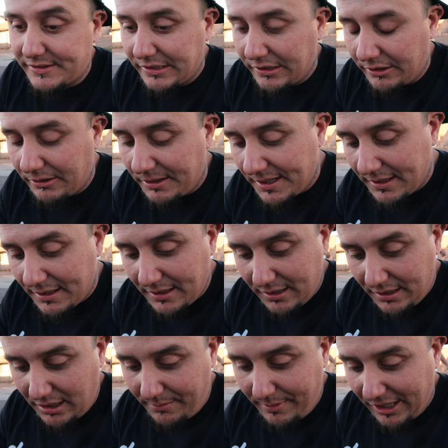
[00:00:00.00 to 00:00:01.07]
So
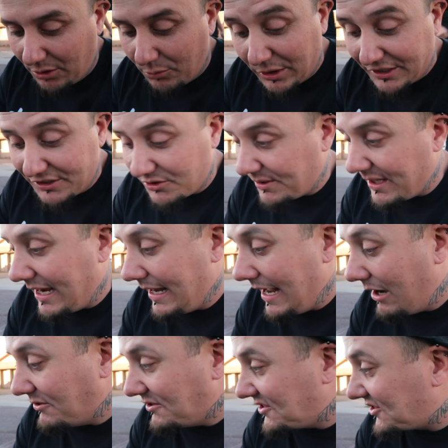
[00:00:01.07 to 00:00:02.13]
um, I don't wanna do that
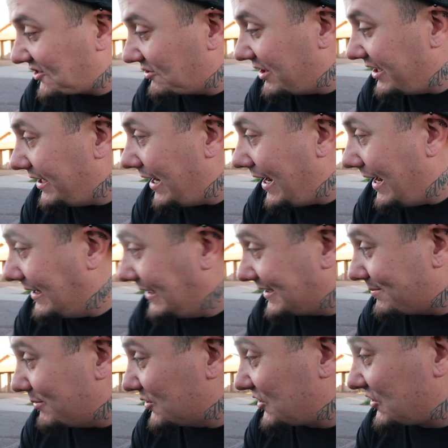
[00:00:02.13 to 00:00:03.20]
out in the street and
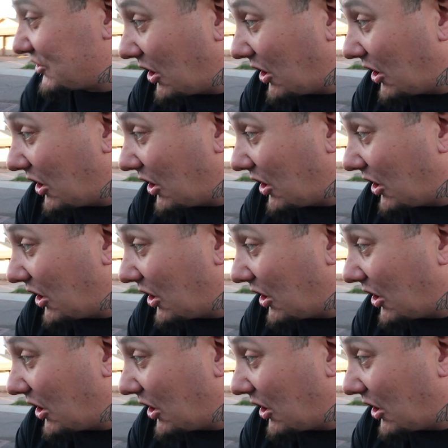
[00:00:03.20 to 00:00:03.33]
it's most